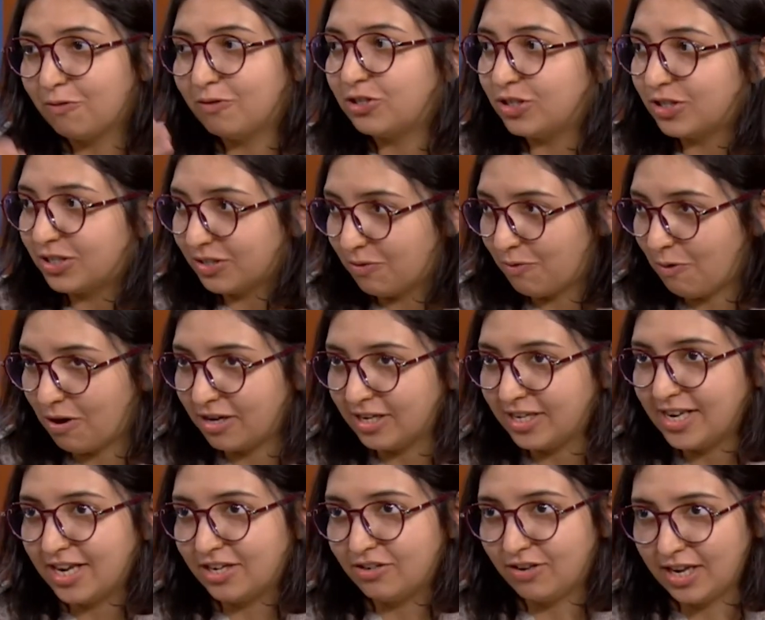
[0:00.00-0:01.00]
which is
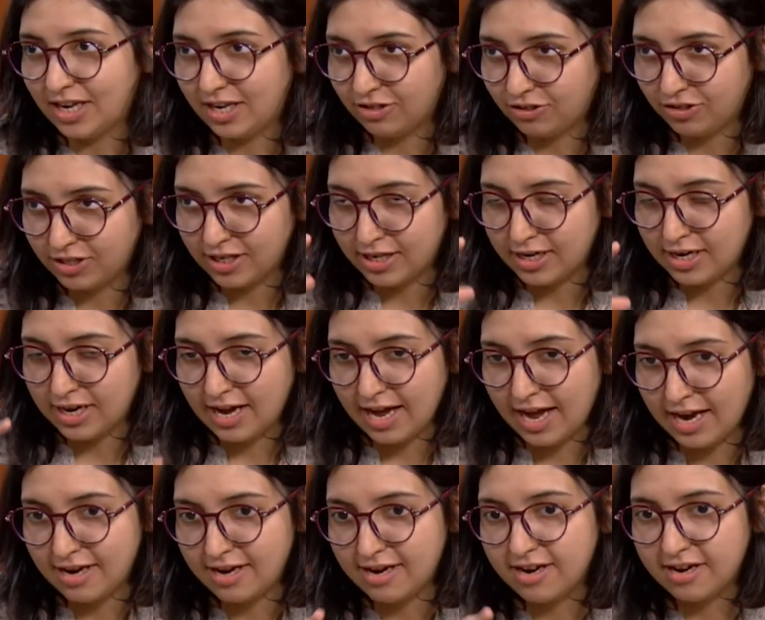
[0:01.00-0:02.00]
quality education
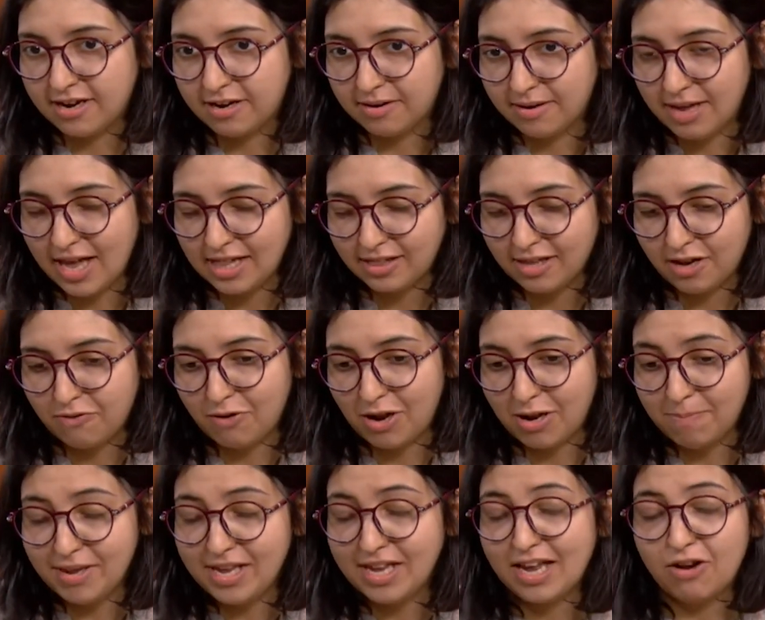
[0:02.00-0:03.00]
and health and
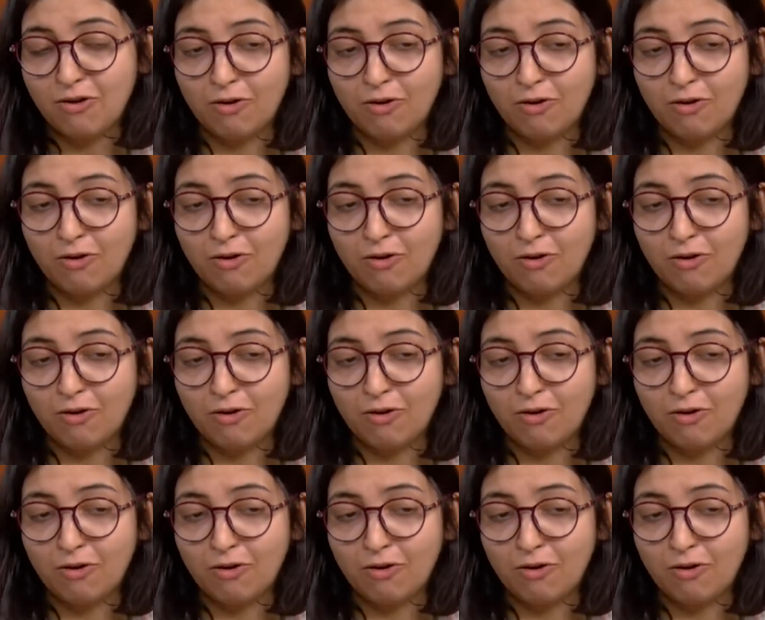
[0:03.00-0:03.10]
well-being,